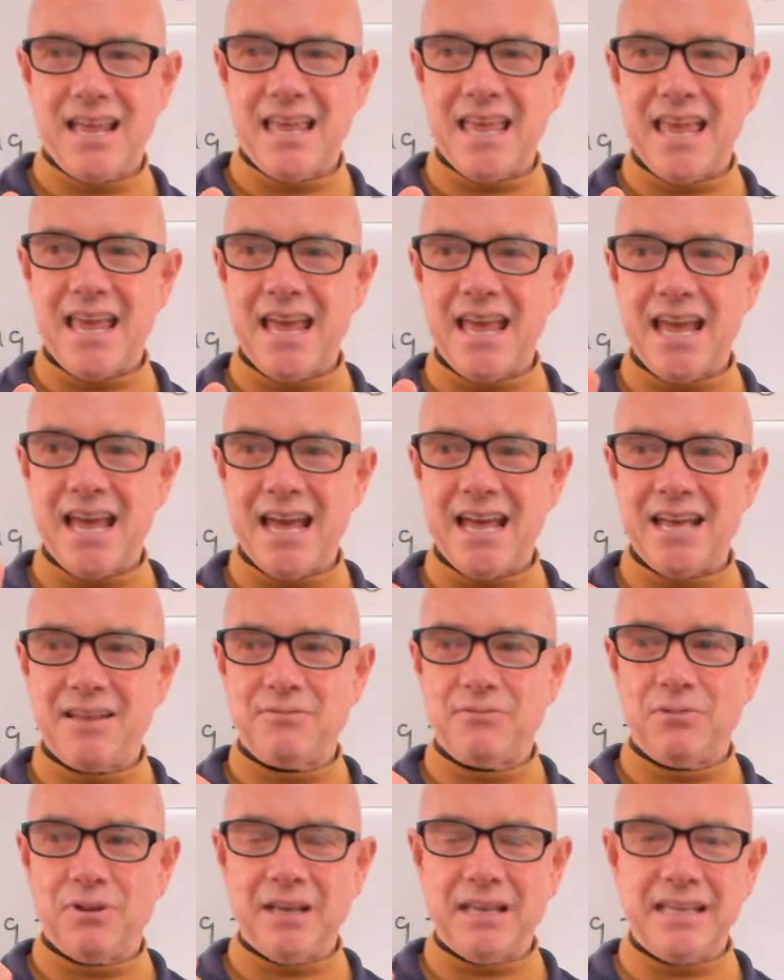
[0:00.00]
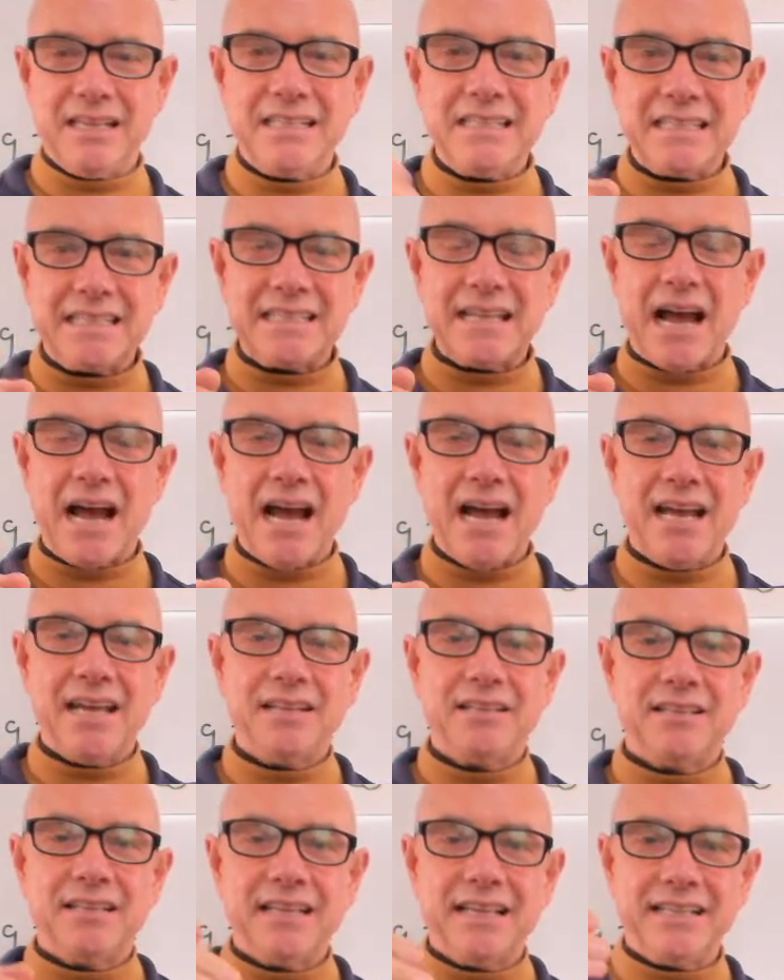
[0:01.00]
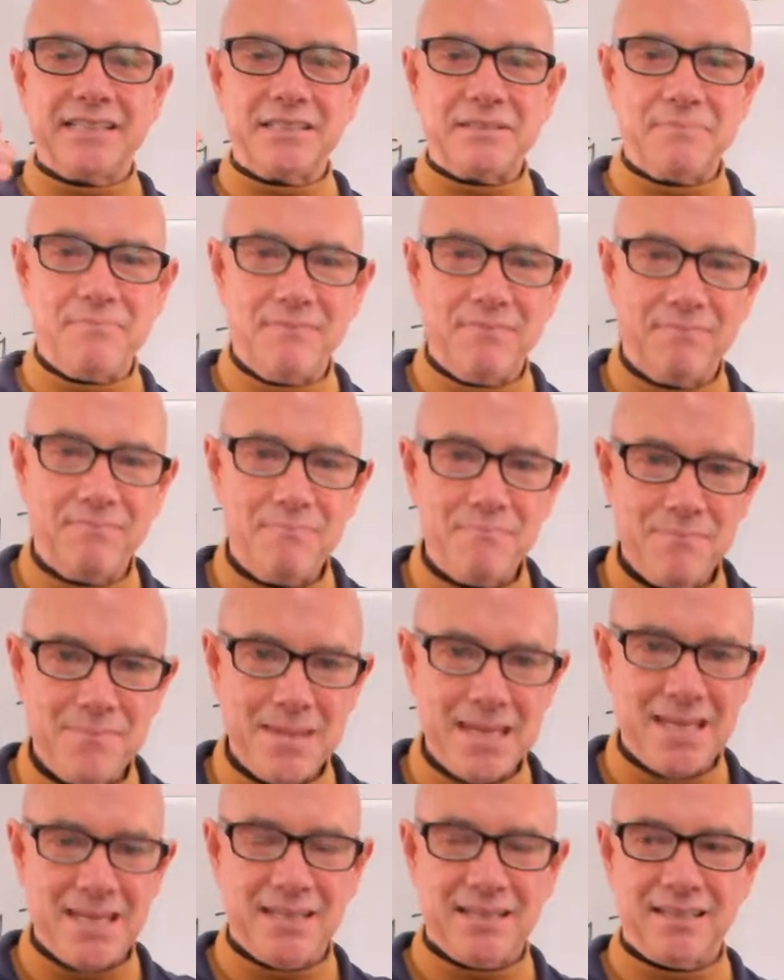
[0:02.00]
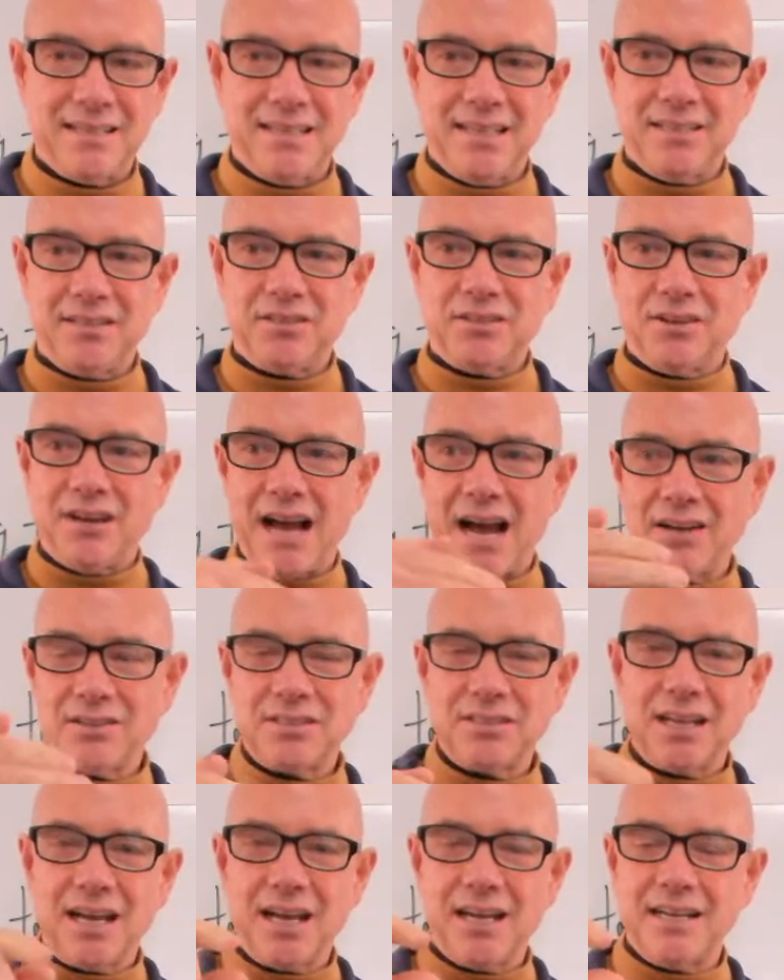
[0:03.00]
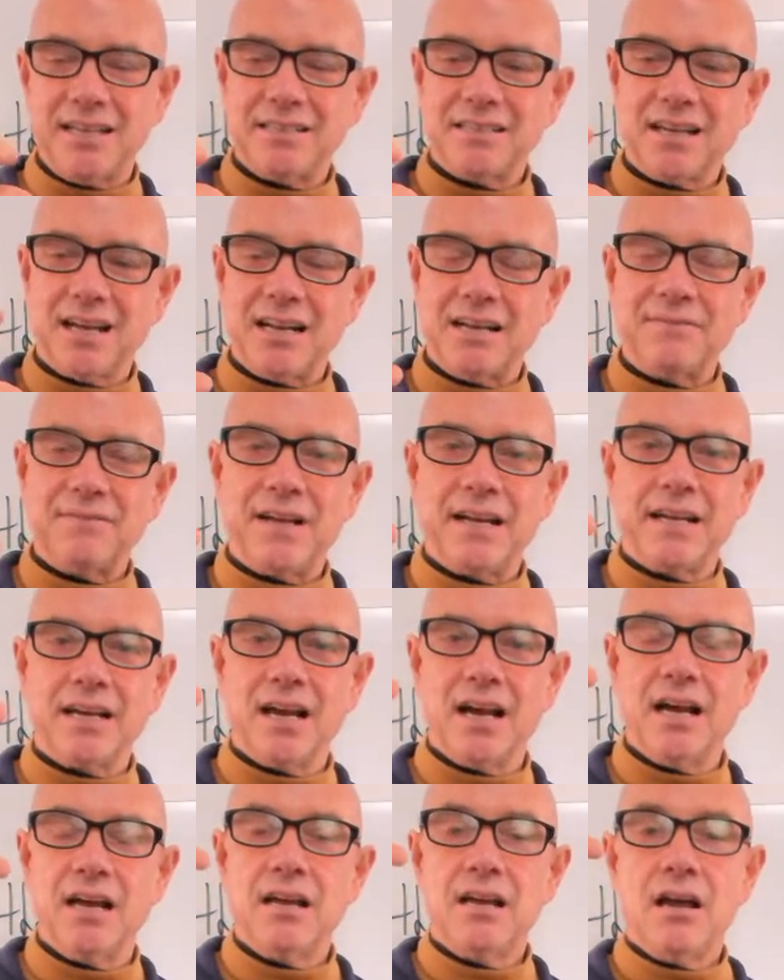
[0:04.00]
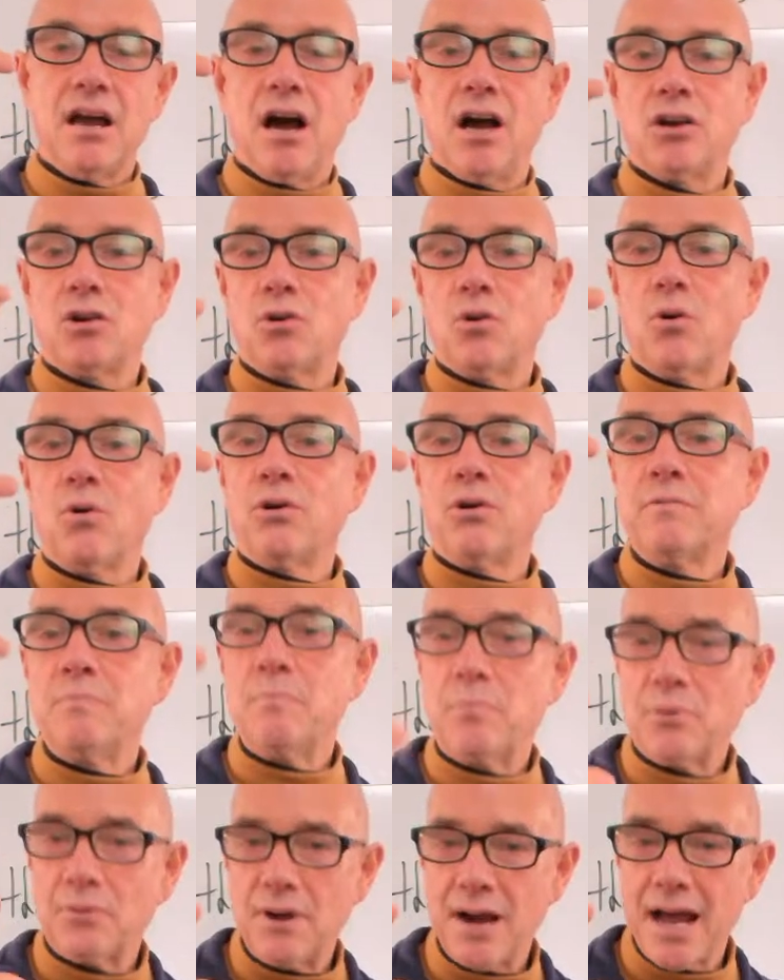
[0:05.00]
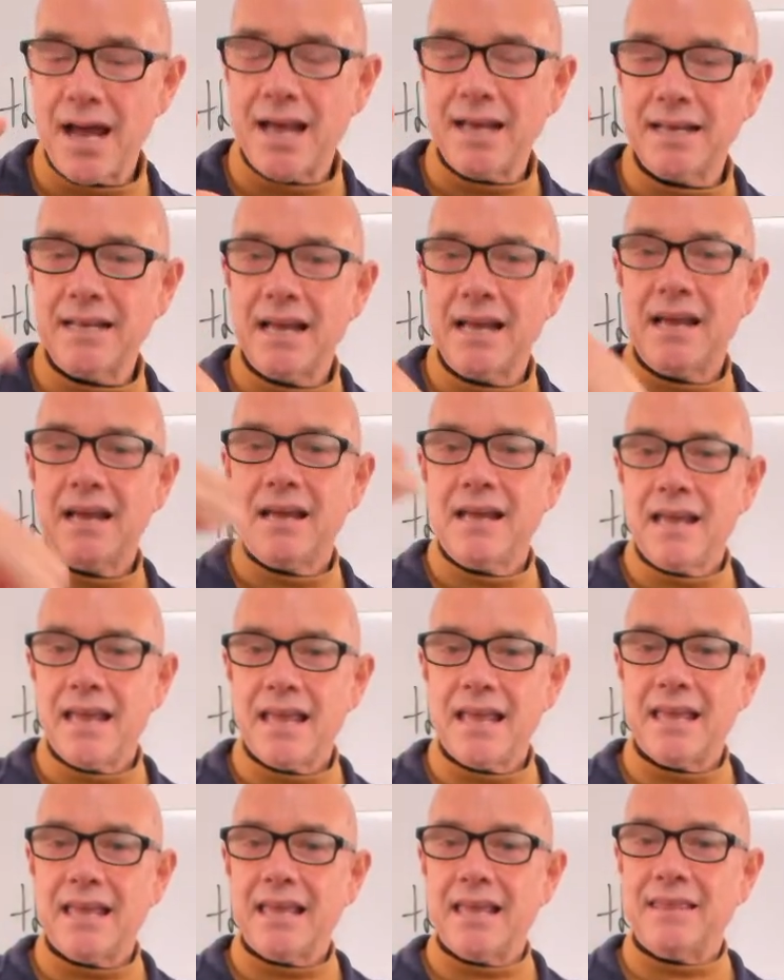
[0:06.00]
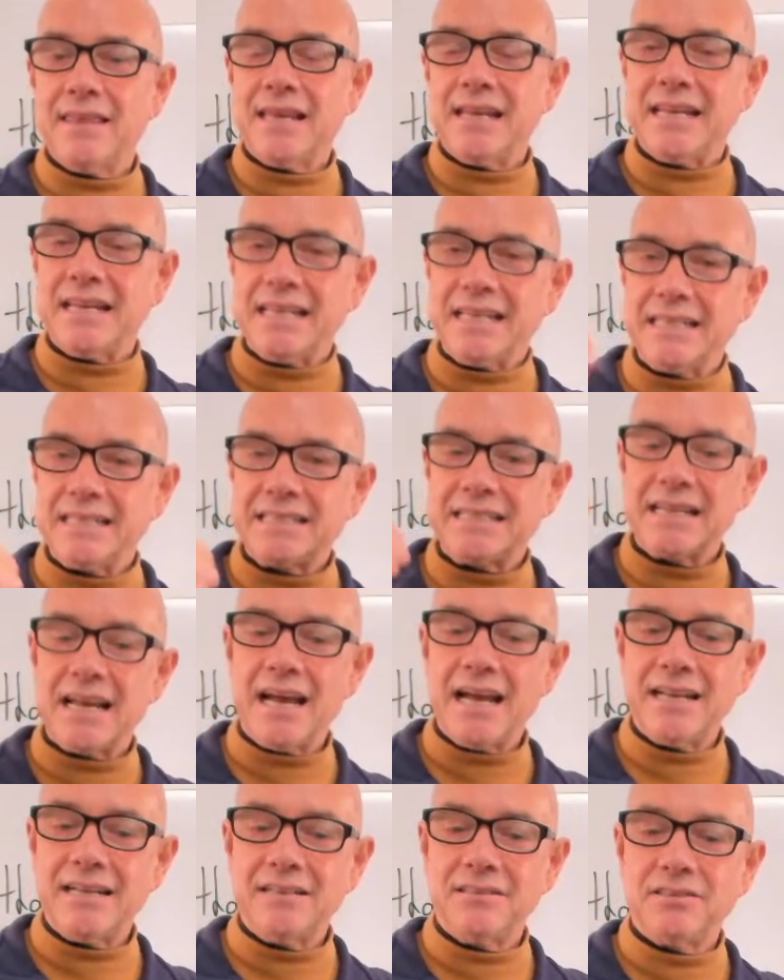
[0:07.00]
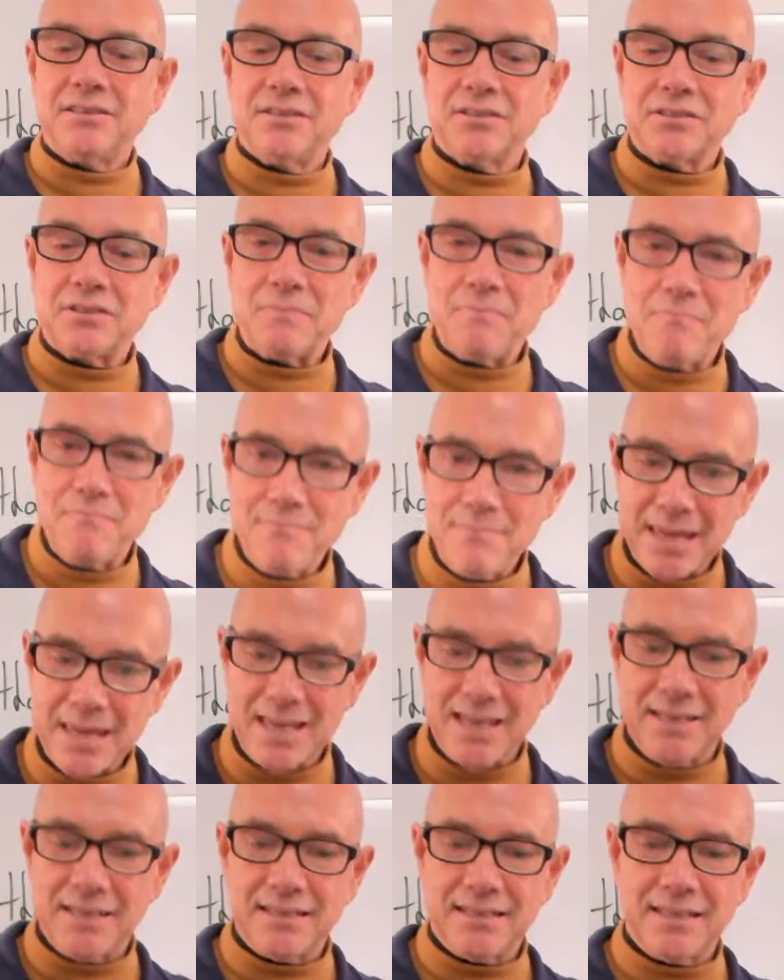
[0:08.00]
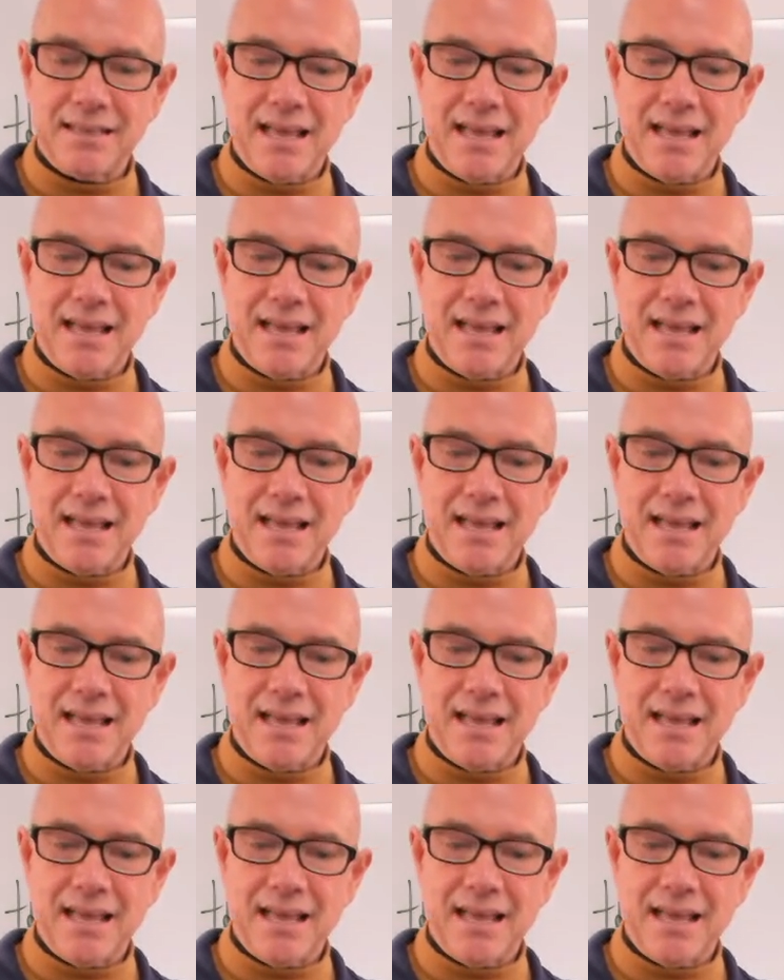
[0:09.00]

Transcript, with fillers: And inside it's meat. And so outside it's kind of like a, a corn bread. And then inside there's meat.